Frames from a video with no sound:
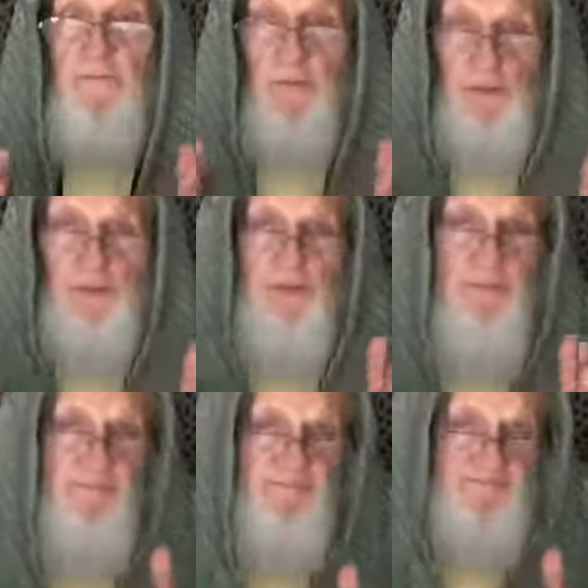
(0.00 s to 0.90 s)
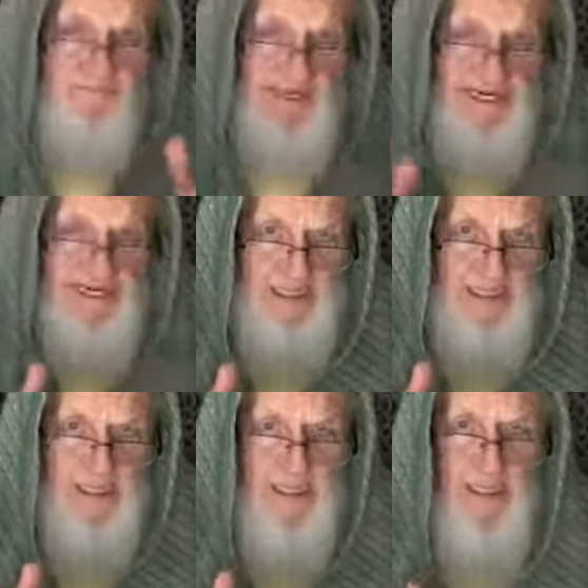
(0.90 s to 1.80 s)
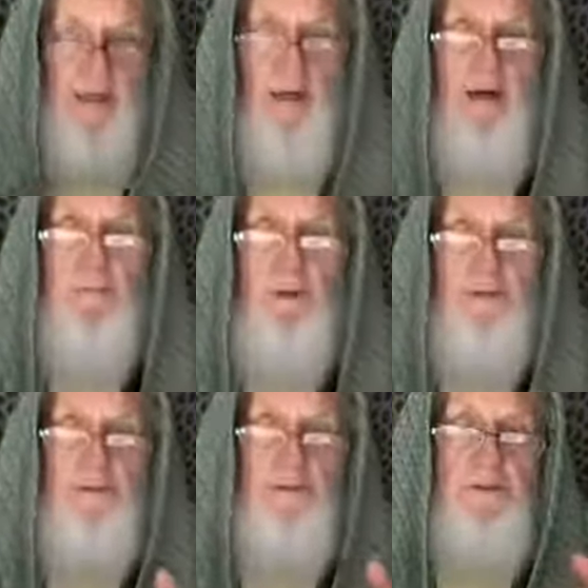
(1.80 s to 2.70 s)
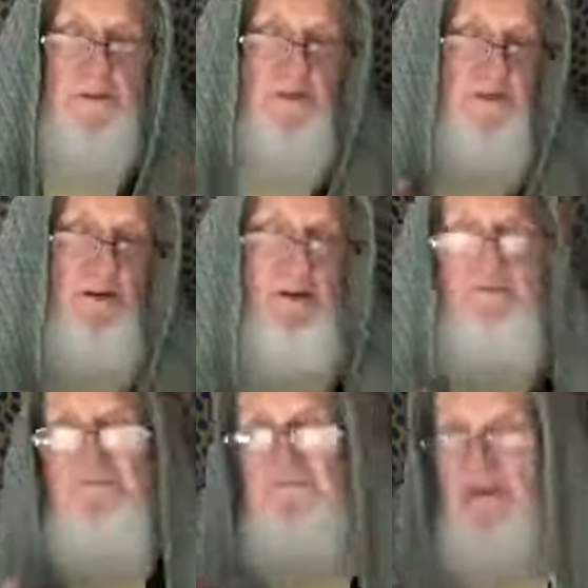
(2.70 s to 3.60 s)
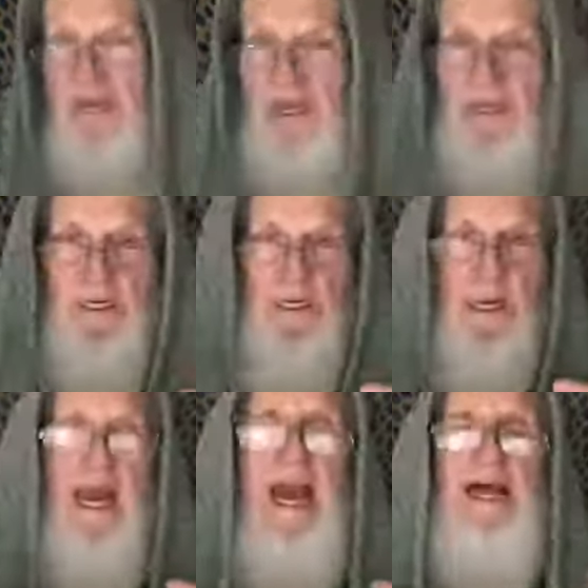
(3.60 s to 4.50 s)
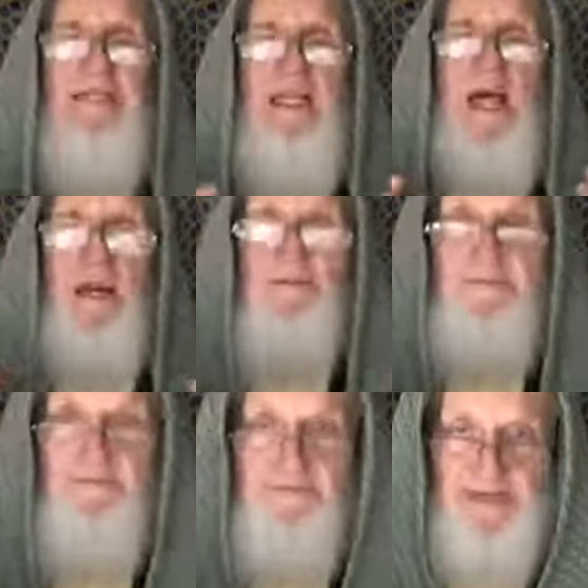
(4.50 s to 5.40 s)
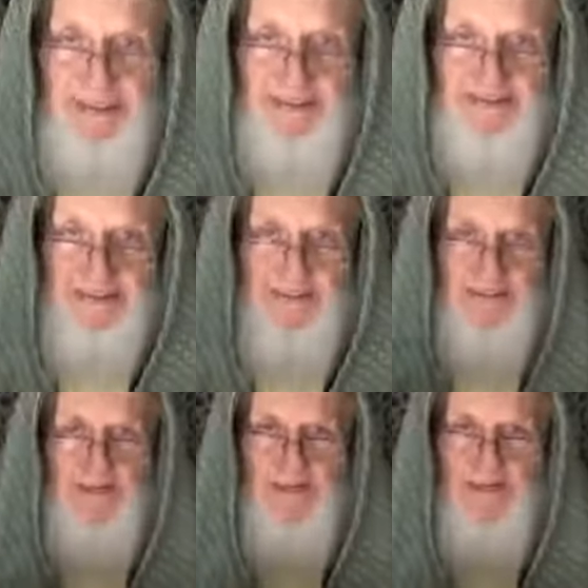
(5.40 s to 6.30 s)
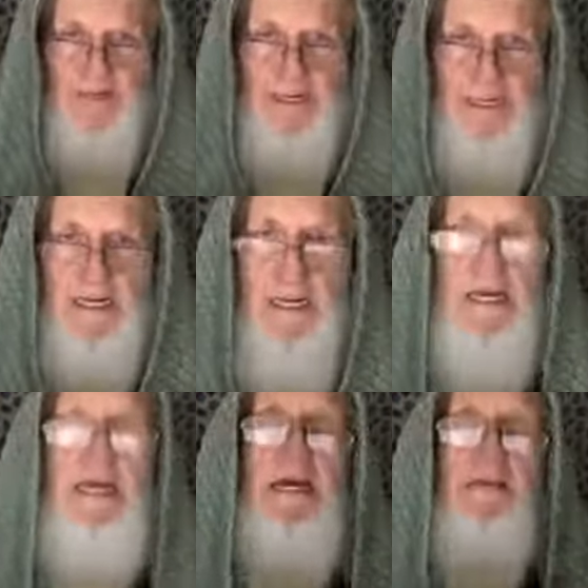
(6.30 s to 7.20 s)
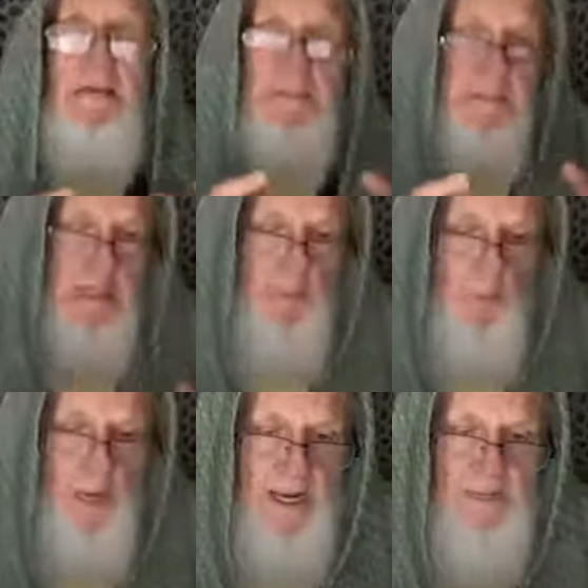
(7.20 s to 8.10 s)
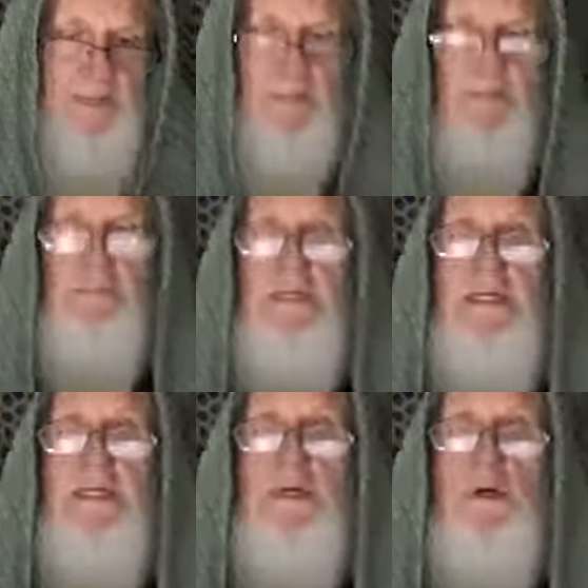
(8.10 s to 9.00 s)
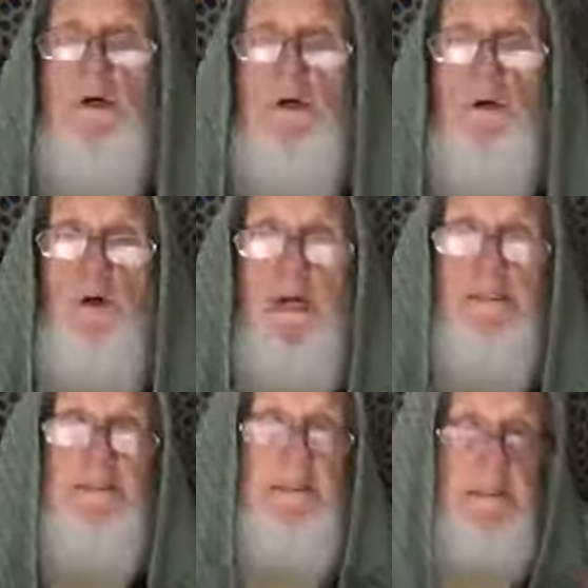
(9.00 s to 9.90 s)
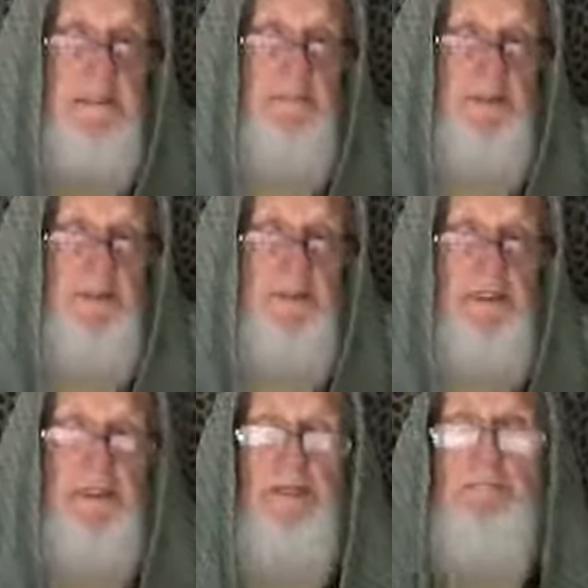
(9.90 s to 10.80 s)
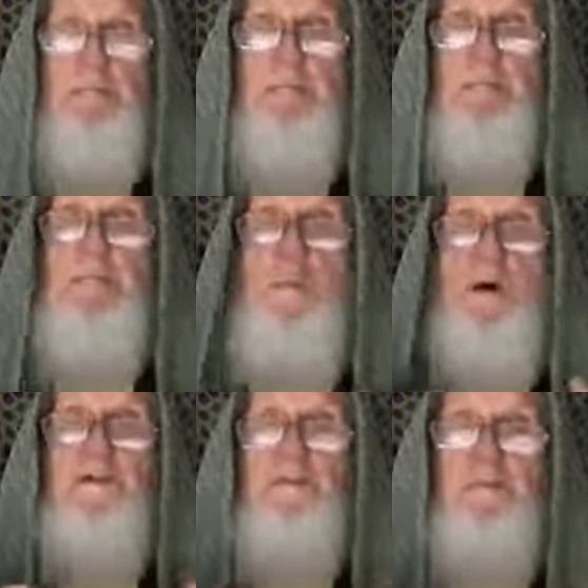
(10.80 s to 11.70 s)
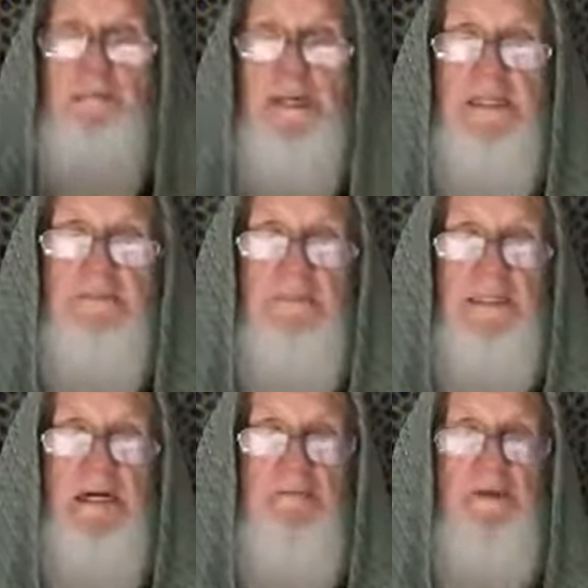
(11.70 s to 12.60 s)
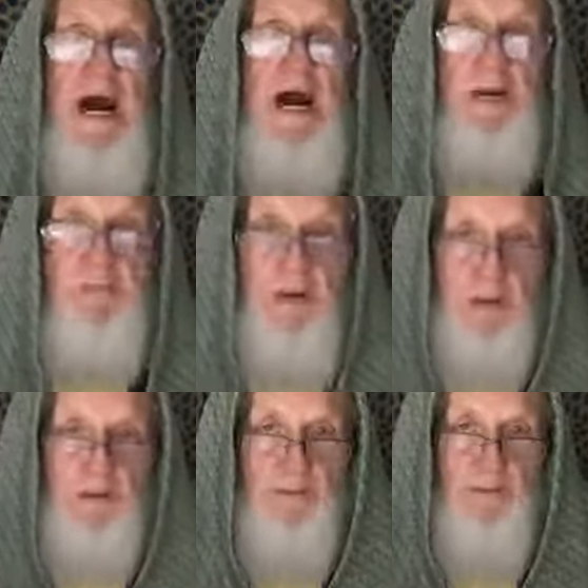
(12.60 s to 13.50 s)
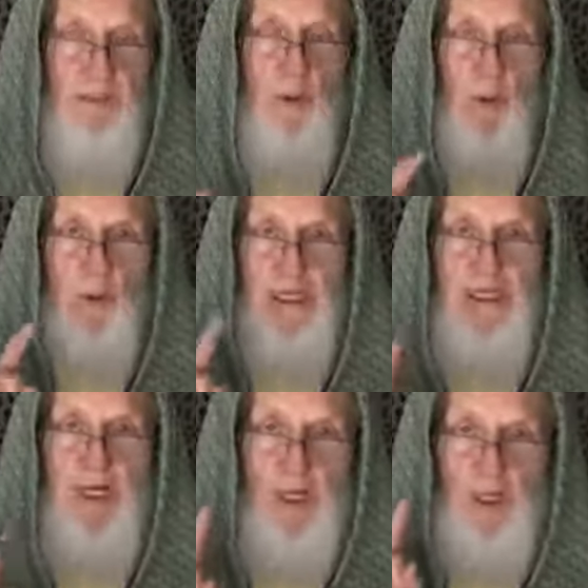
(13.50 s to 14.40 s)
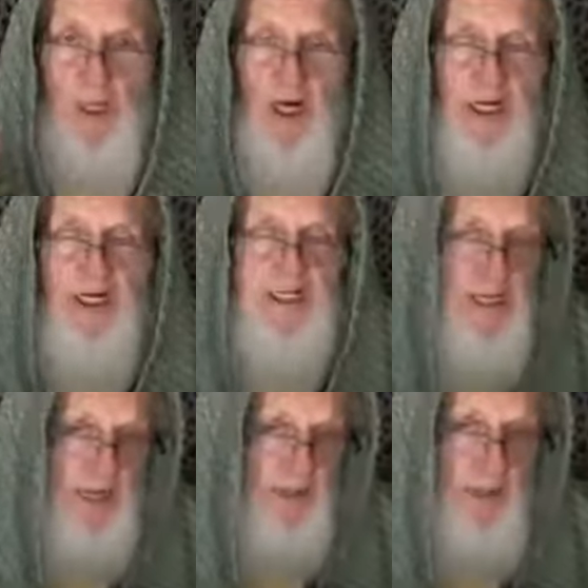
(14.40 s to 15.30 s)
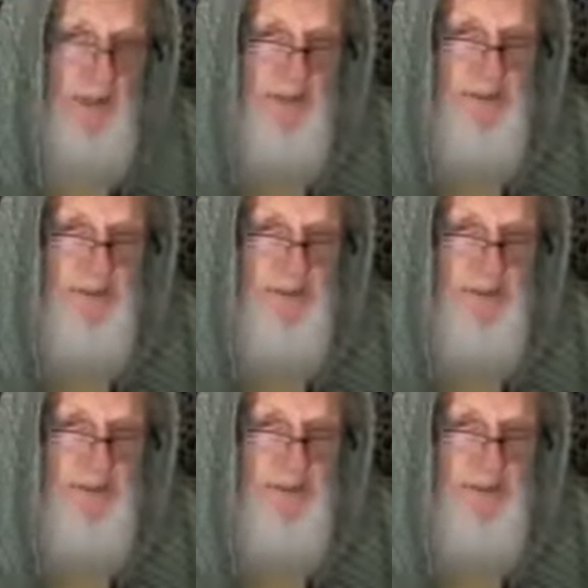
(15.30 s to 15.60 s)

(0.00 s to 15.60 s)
the word vain, a person who is very vain, has a lot of vanity, all right? In the same way, somebody who has kibr wants to make themselves akbar, but only Allah is akbar.